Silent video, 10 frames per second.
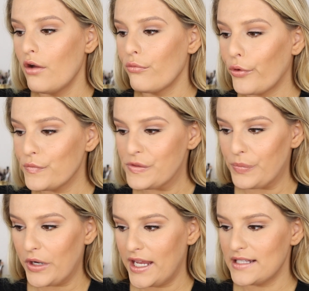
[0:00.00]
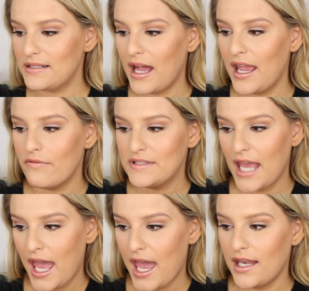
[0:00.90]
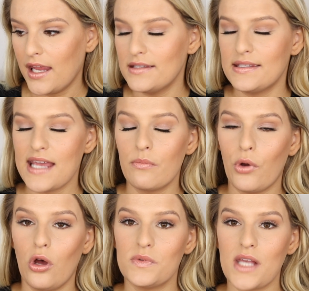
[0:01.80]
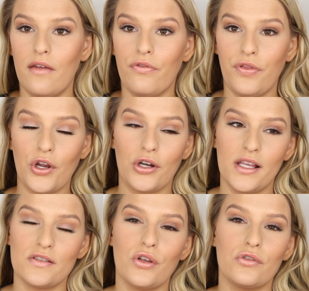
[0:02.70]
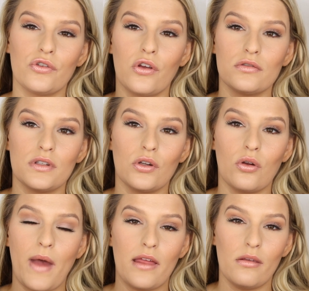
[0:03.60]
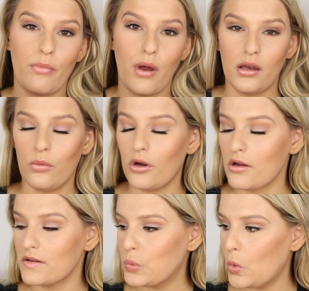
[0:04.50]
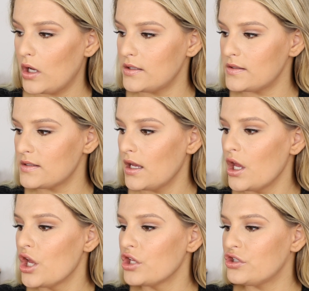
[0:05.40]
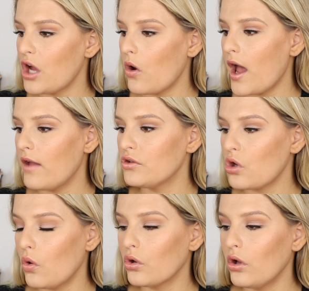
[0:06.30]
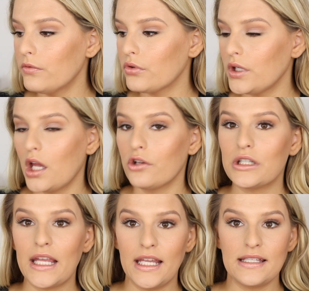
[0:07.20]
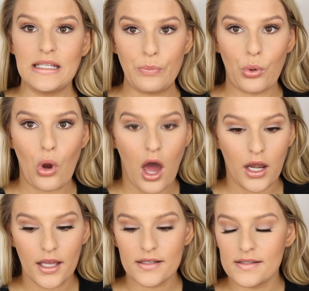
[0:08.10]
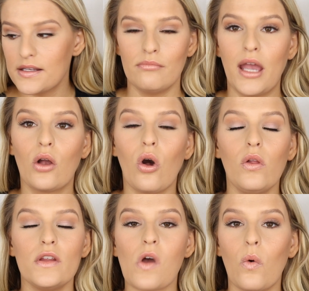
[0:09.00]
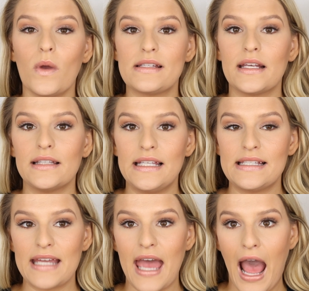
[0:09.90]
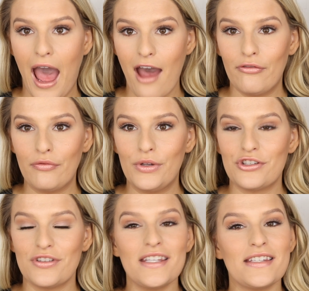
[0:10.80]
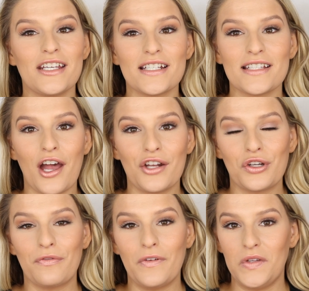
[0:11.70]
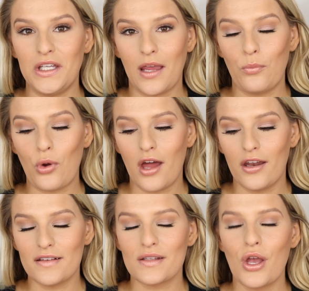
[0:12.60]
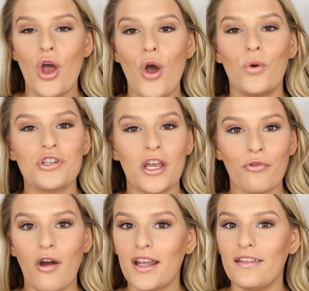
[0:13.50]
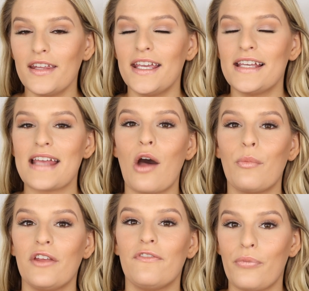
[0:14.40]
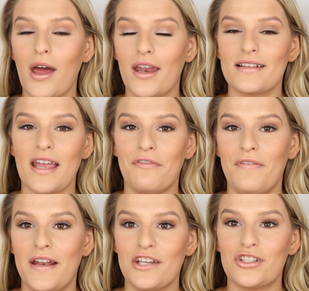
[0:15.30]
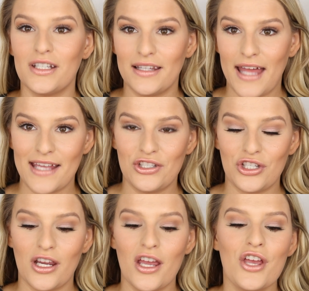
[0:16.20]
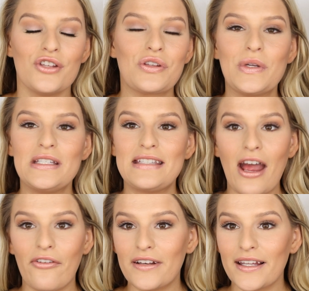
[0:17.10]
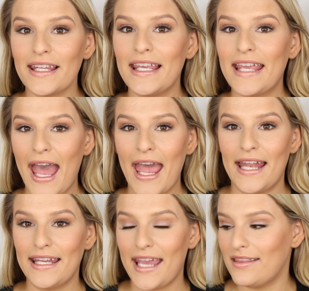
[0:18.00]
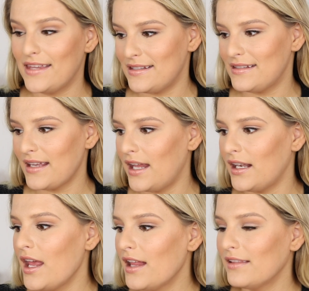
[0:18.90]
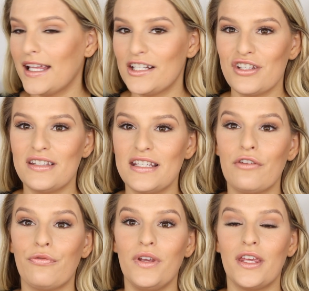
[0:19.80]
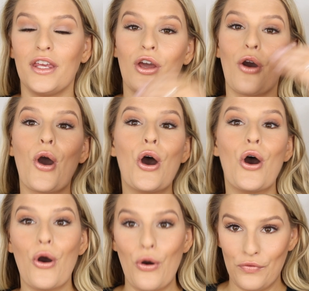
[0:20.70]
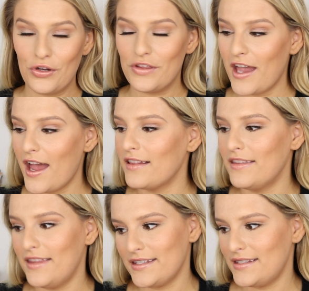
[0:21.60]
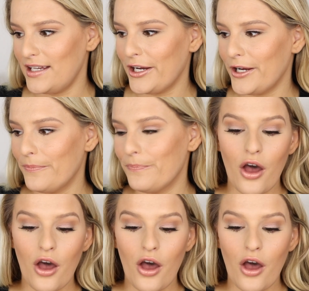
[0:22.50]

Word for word: Room sprays, I have 10, and scent bulbs, I have 30. So those are those little Bath and Body Works ones. So I have a total of 318 products. My goal is always at least half, which this year is 159 products, which ironically is how many products I finished last year. So we definitely can get this done. Let's just see if we can go over that this year.